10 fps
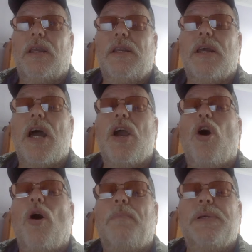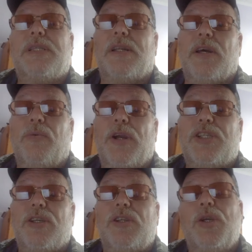in an opposite
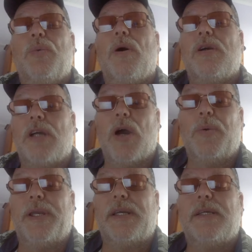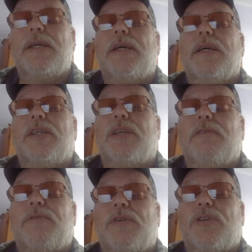direction you are going.
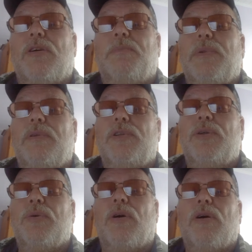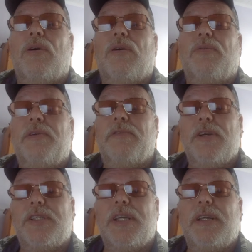So, for example, you are
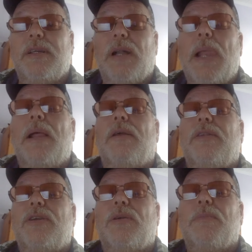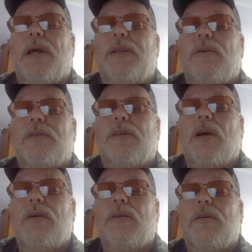reversing, then you may not
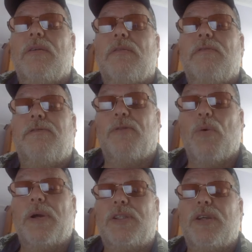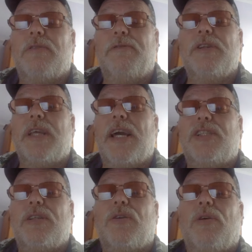go forward. So your first
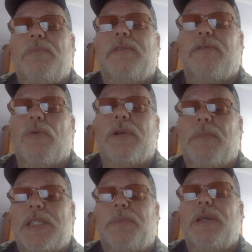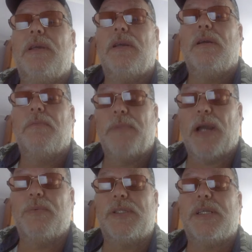action can't be forward, it must be
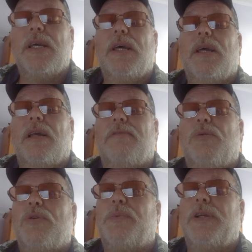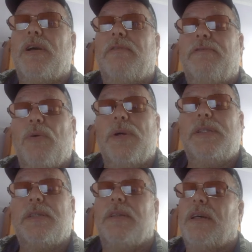backwards. And of course, when you go
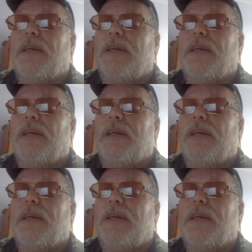forward,